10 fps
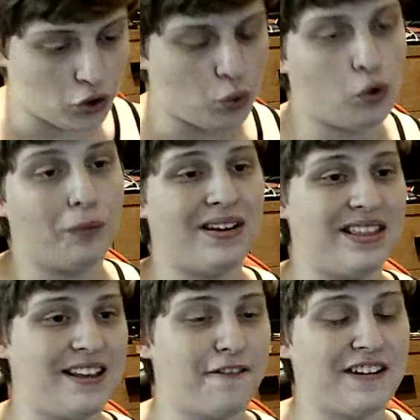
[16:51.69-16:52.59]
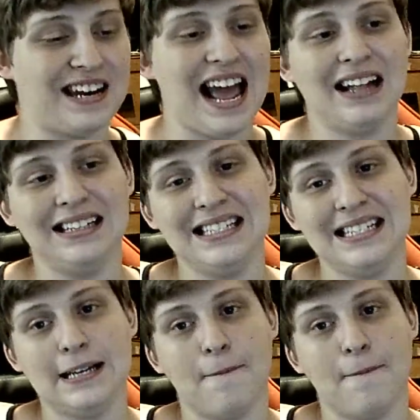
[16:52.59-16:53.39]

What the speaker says: will be the finale.